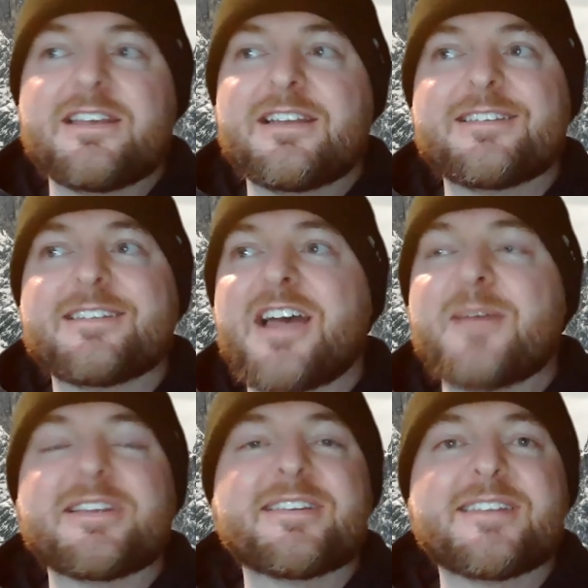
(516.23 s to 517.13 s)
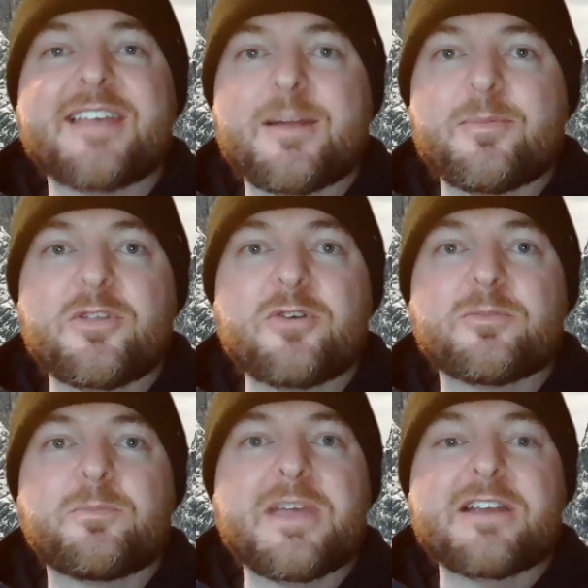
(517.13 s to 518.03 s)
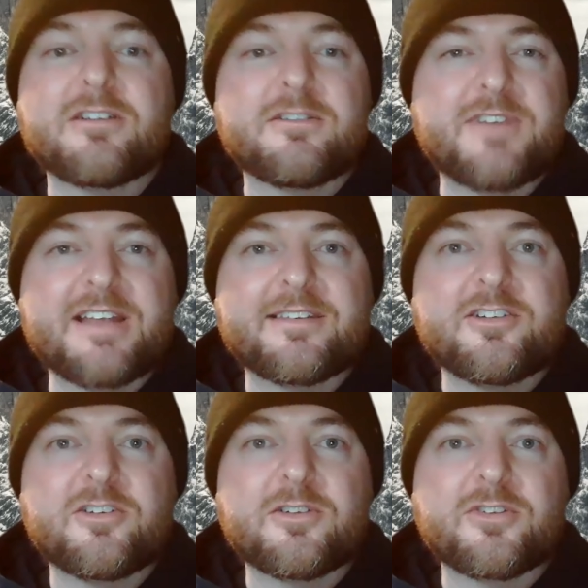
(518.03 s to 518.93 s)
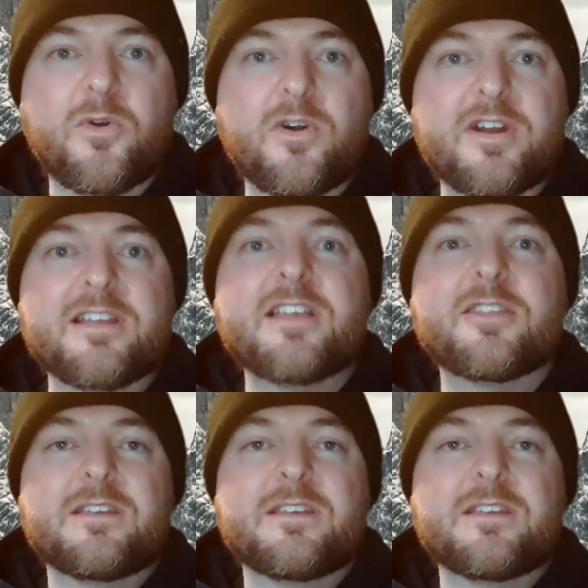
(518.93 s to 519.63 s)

It's the time to set up those bigger events in your story.